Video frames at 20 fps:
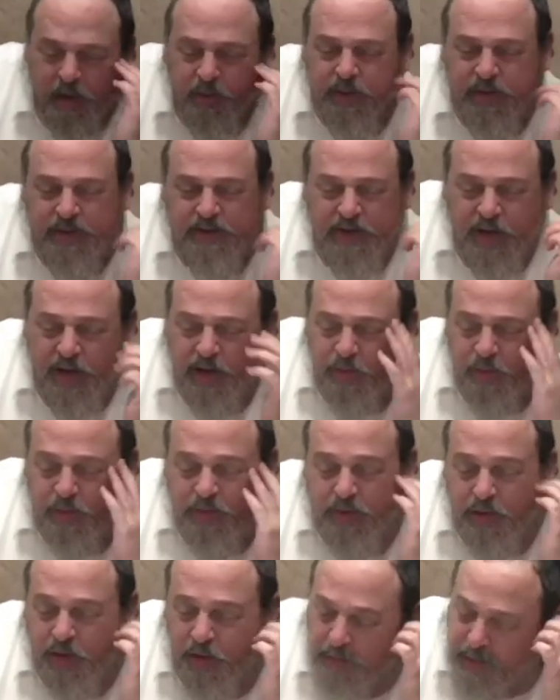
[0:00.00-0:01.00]
already saw that
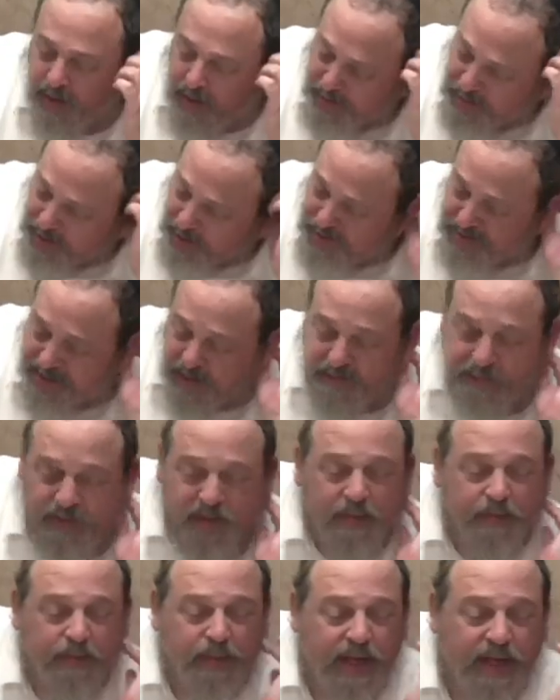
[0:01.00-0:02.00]
we're talking about a
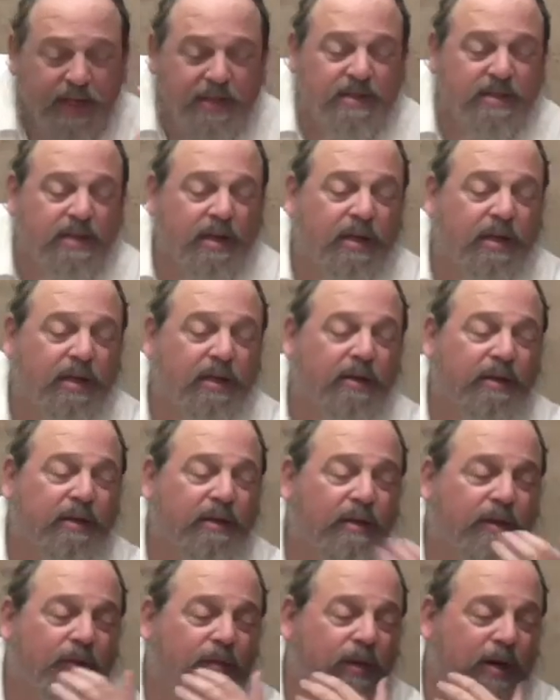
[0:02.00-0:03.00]
Tosefta and Beitsa.
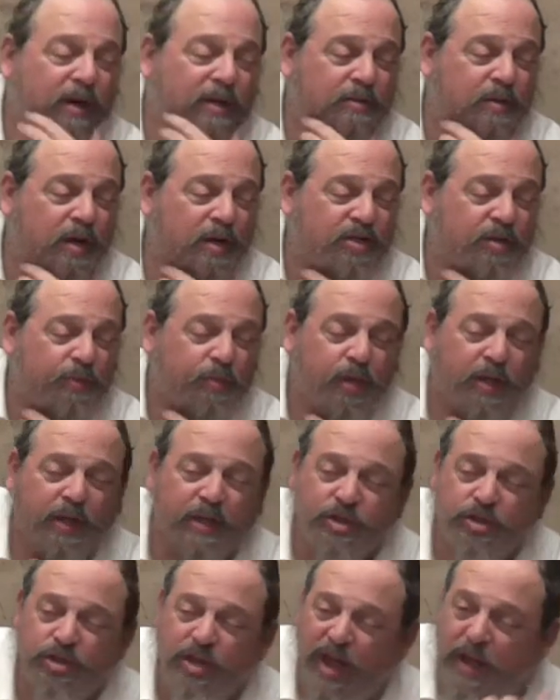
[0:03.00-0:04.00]
Why does Rashi bring
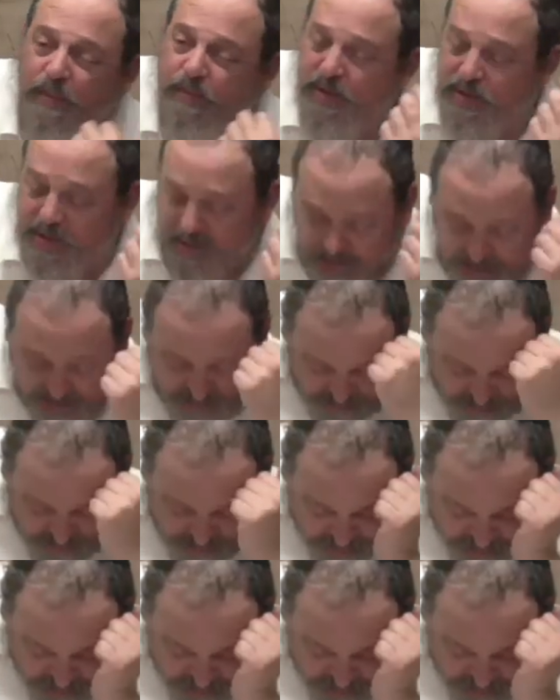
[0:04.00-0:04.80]
in Shabbos? I don't